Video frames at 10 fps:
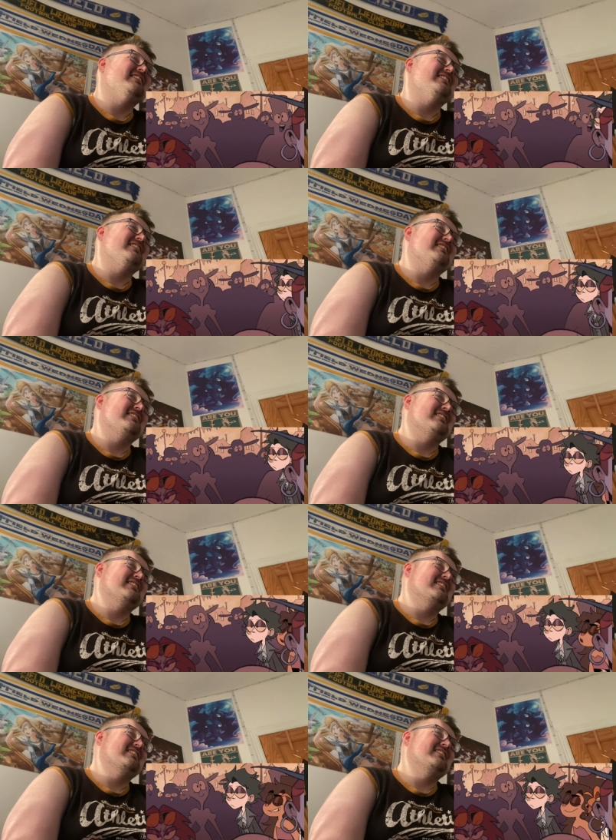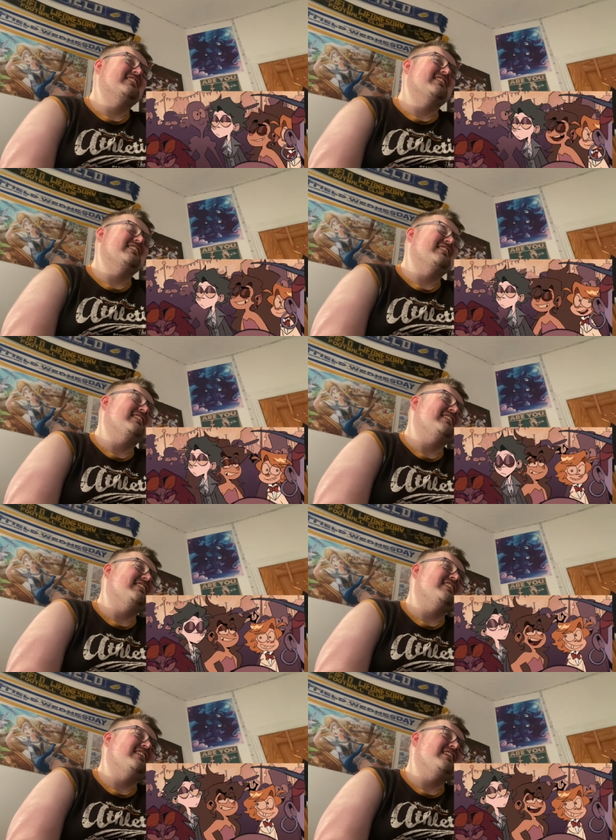Excuse me. Pardon me.
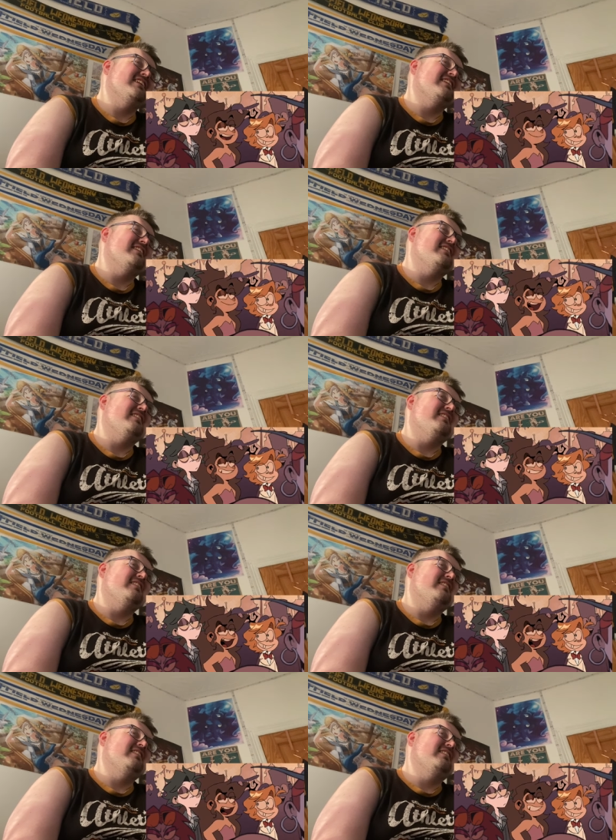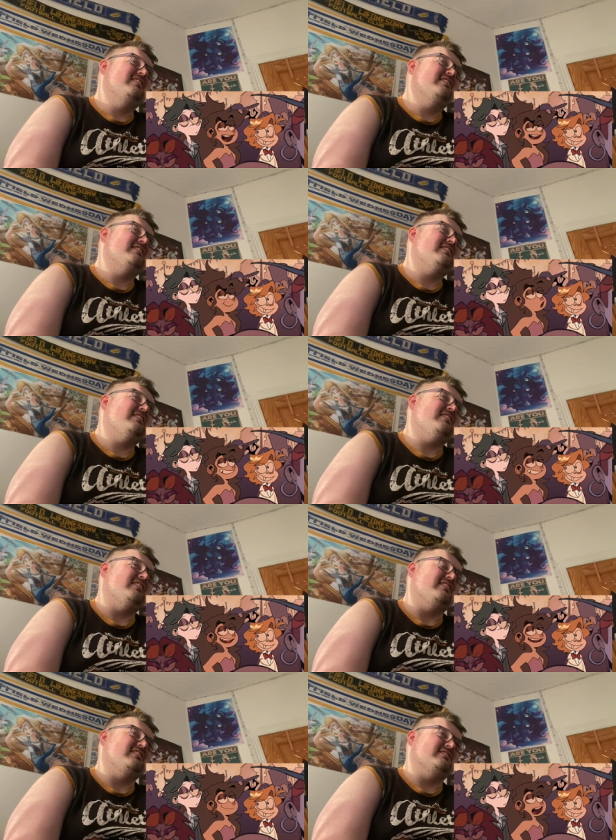We gotta get the best spot for our bougie
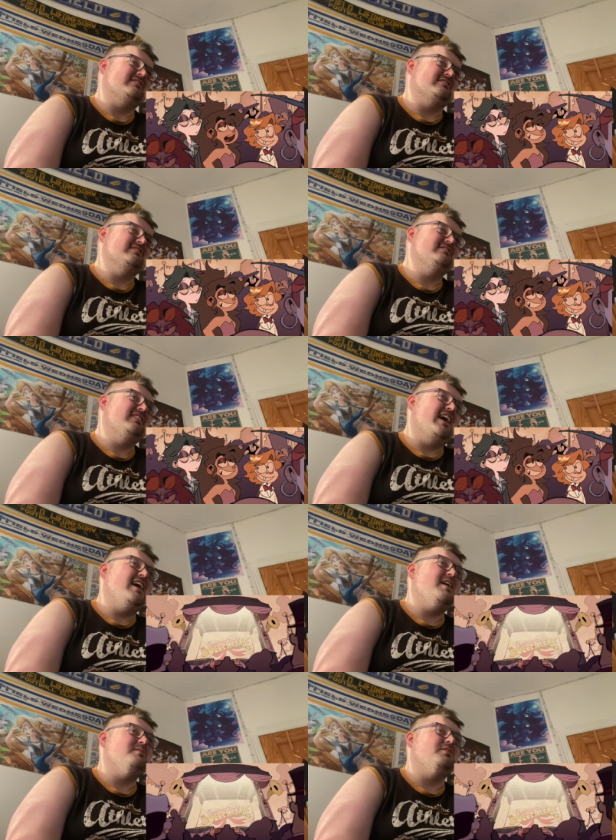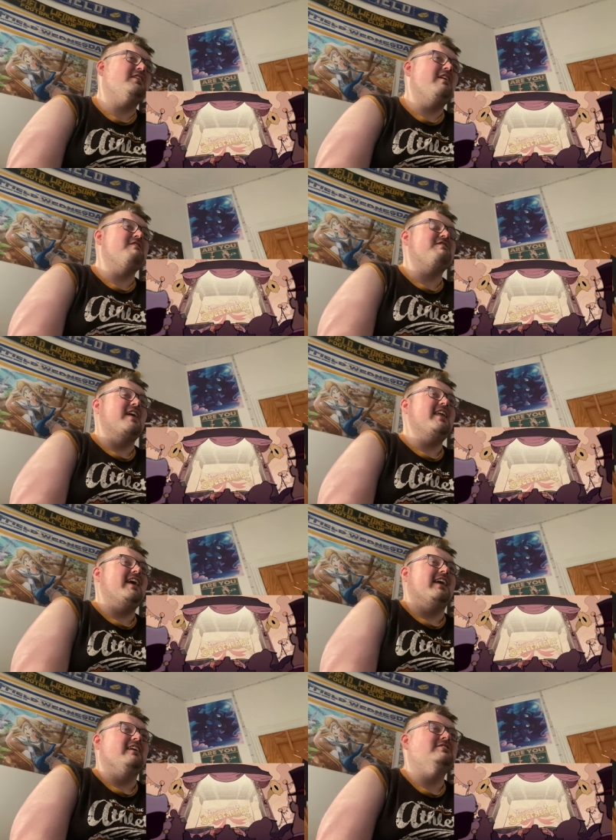Damn, look at
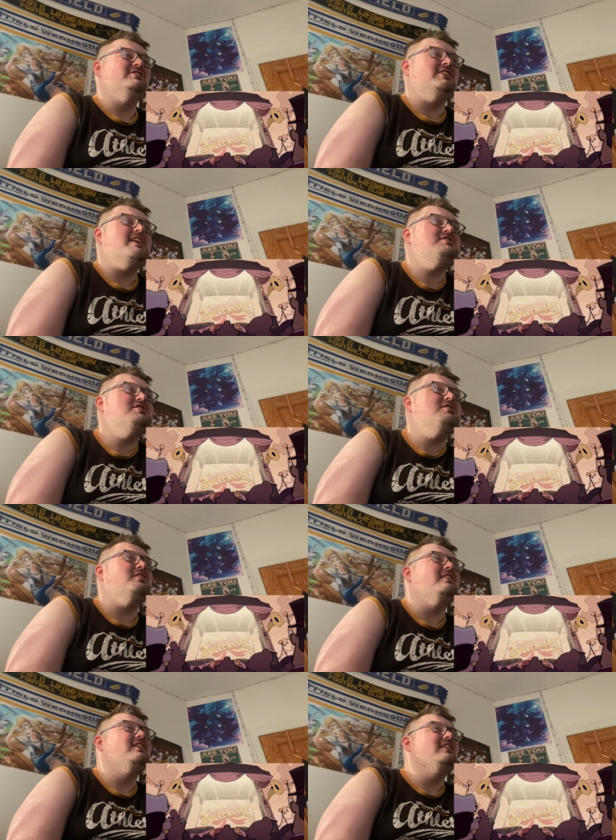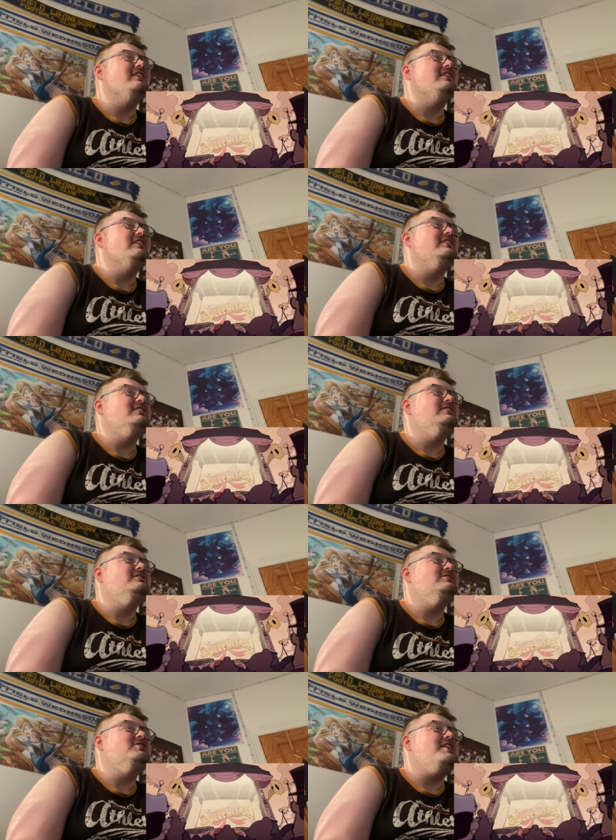Vinny. Dressed to... Oh,
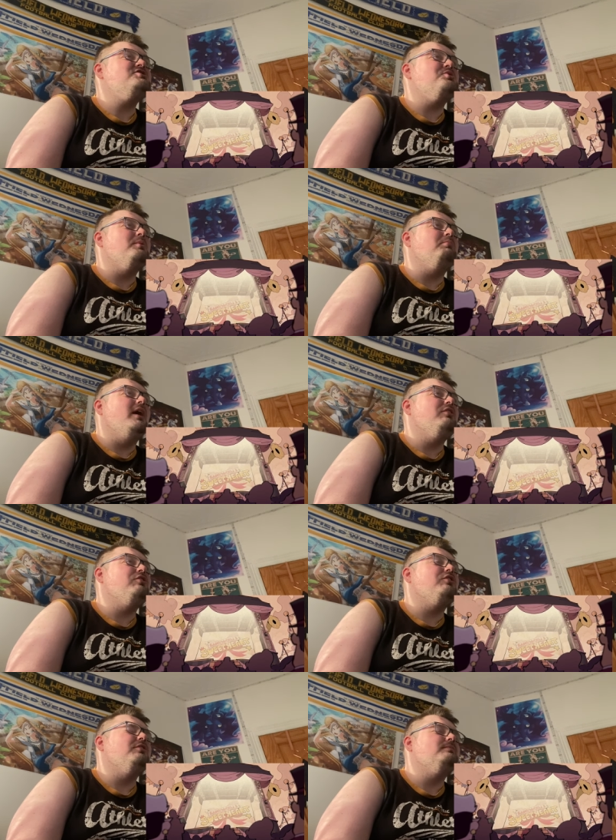dressed to impress.